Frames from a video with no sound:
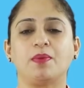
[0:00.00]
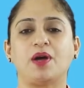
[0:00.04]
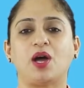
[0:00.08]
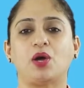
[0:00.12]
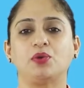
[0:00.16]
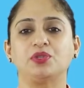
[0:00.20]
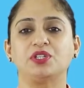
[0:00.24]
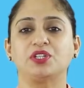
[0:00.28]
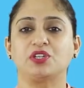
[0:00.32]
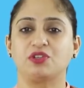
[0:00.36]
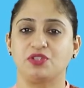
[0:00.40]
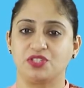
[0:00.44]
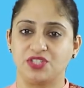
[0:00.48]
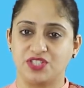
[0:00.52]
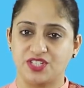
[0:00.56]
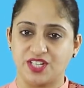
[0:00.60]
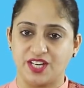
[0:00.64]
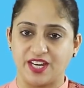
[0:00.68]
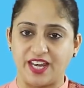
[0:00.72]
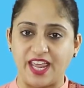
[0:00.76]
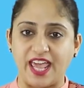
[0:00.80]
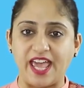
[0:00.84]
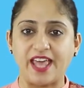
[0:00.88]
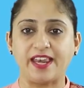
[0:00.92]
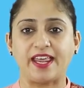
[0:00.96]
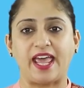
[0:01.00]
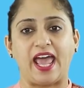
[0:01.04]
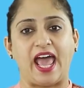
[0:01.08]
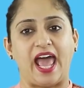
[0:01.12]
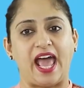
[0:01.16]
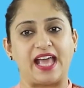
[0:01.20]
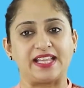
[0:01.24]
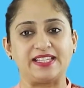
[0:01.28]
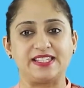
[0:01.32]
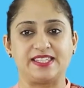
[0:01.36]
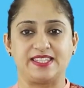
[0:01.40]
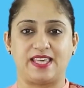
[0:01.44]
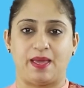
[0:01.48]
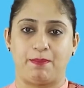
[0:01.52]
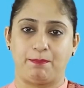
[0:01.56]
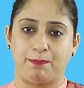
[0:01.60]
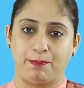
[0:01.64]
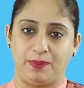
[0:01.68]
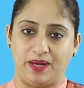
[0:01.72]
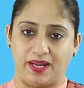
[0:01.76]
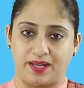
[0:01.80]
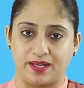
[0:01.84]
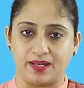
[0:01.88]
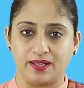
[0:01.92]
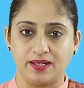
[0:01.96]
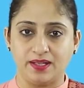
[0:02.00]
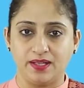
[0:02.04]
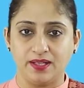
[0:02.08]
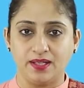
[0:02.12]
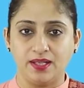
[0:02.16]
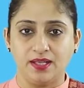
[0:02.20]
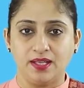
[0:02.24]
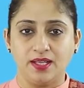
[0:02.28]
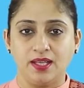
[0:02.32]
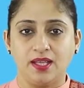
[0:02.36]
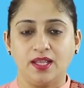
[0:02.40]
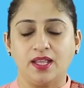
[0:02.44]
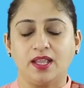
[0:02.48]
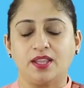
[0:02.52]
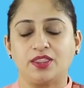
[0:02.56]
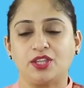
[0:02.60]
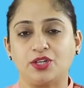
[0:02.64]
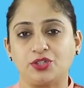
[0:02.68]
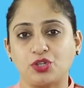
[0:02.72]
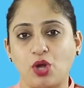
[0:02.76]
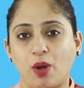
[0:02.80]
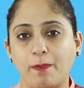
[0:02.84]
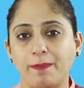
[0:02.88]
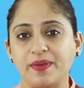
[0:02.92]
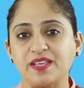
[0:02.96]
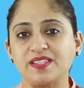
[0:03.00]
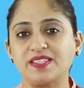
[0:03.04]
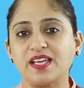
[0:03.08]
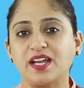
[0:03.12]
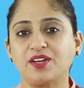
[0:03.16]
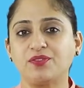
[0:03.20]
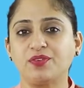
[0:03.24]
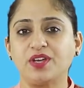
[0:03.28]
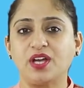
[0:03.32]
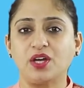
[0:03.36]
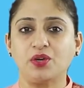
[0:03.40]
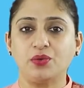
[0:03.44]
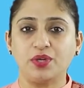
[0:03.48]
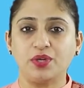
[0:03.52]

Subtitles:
about questionnaire and sampling. The topics that we are